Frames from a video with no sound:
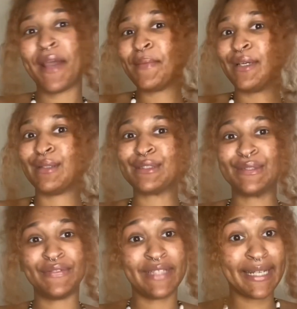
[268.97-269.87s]
we're gonna
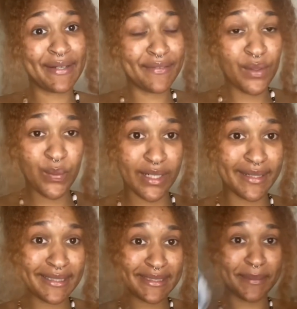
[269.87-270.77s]
soon find out if it
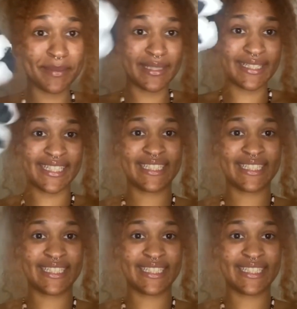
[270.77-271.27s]
works. But